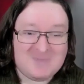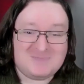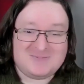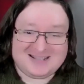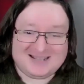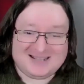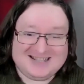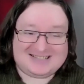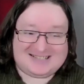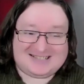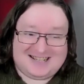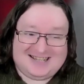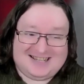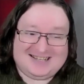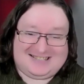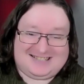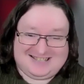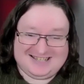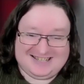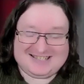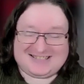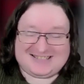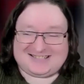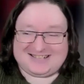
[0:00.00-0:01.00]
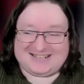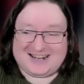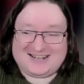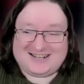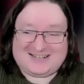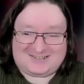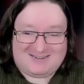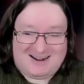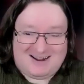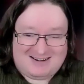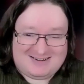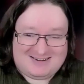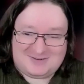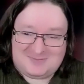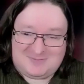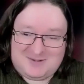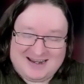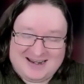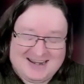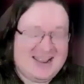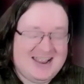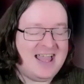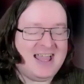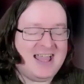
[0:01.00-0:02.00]
because I just turned around and
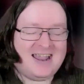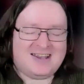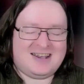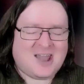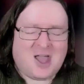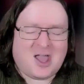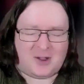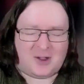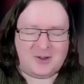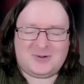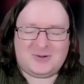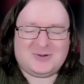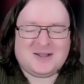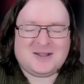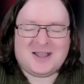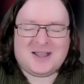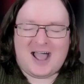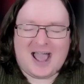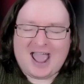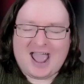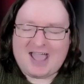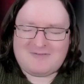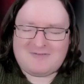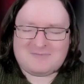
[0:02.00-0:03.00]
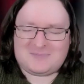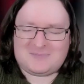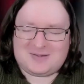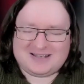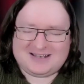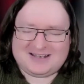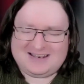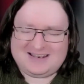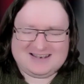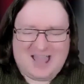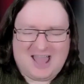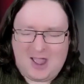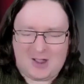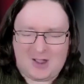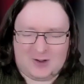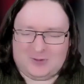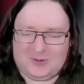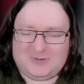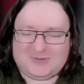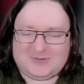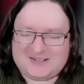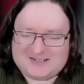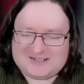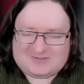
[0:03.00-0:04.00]
went, no, I haven't been,
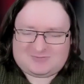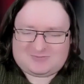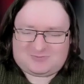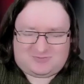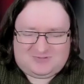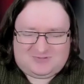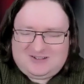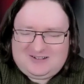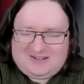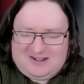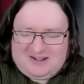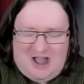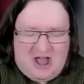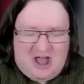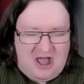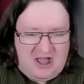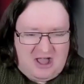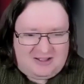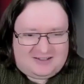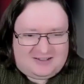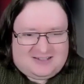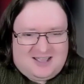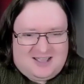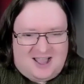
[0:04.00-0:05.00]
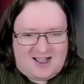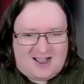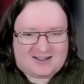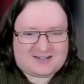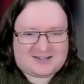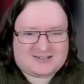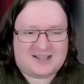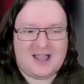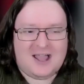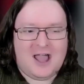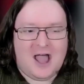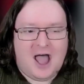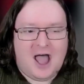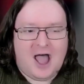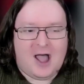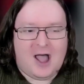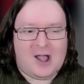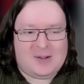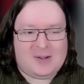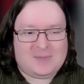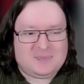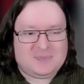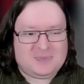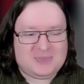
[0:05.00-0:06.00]
no, that's, yuck.
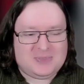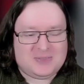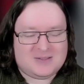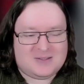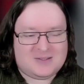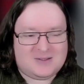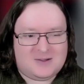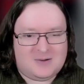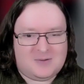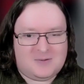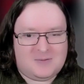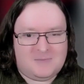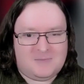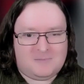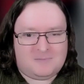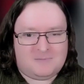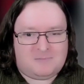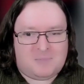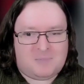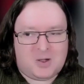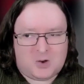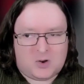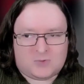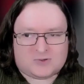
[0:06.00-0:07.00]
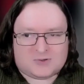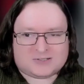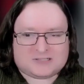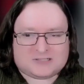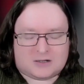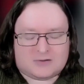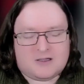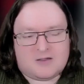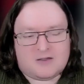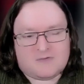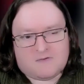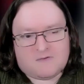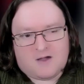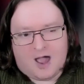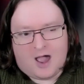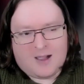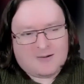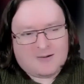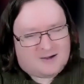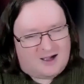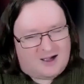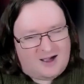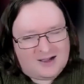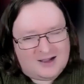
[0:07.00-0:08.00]
But also, if
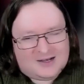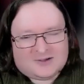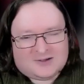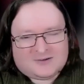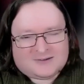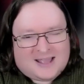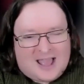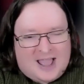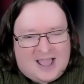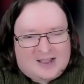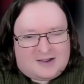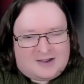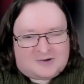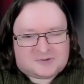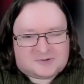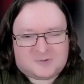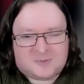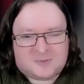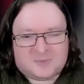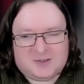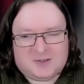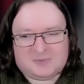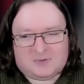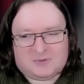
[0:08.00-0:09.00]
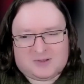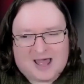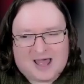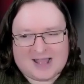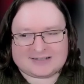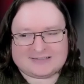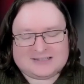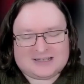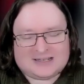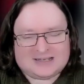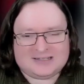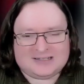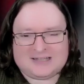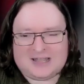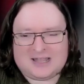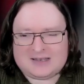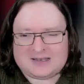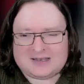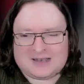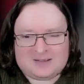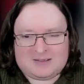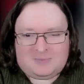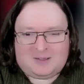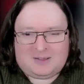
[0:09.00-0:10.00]
I don't get angry when people accidentally
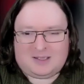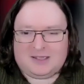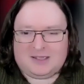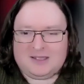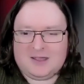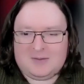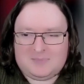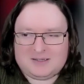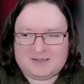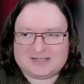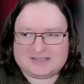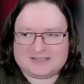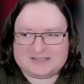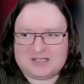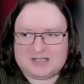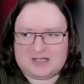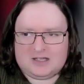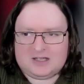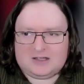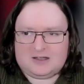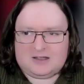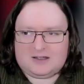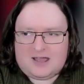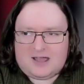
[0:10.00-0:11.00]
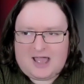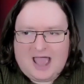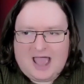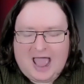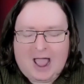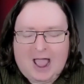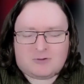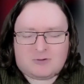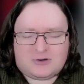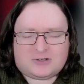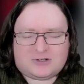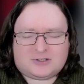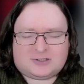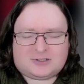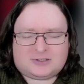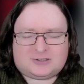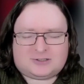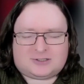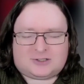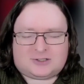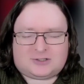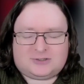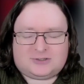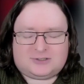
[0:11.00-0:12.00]
dead name me because how
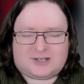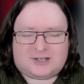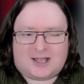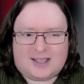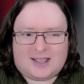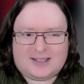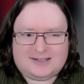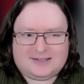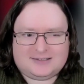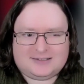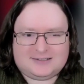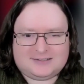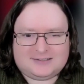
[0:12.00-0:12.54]
could I?